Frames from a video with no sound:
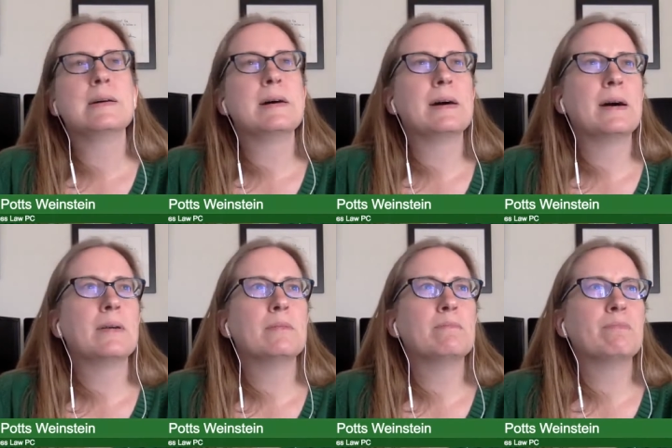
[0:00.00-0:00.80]

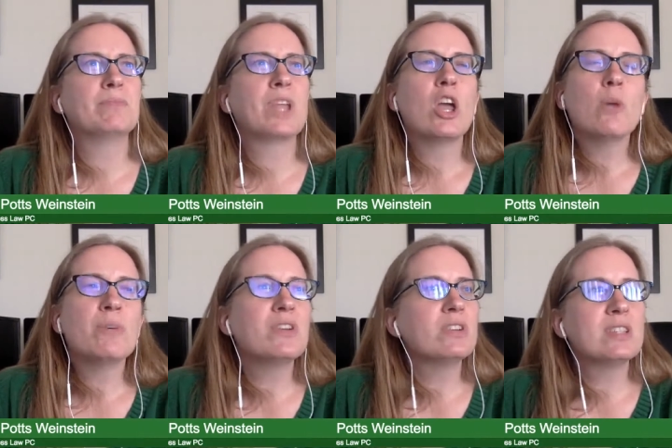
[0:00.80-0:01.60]
But
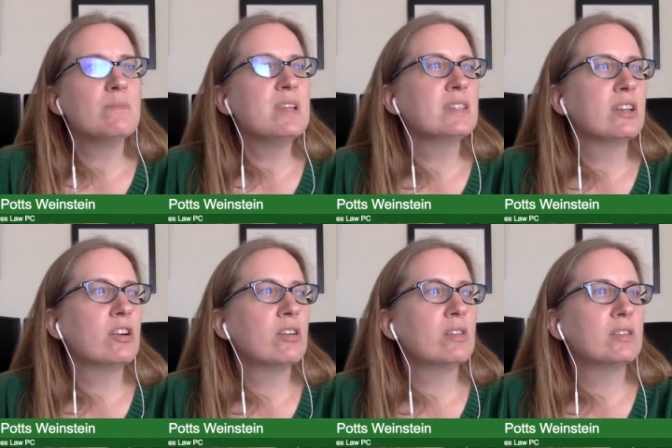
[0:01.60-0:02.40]
there's some things that
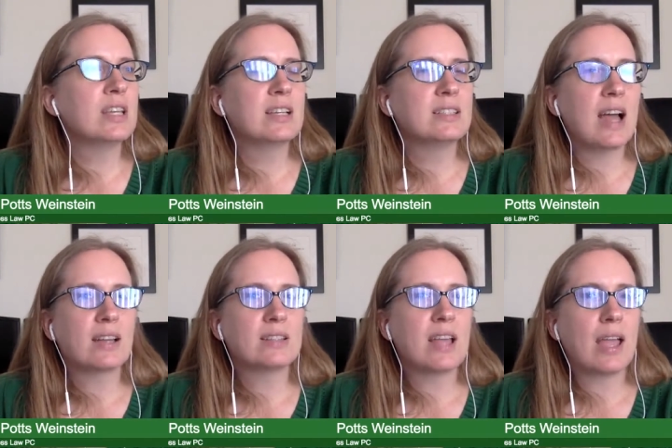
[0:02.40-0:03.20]
are the exact
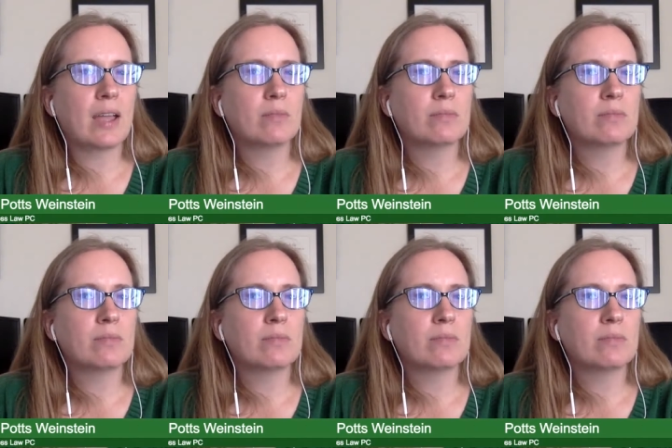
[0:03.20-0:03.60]
same.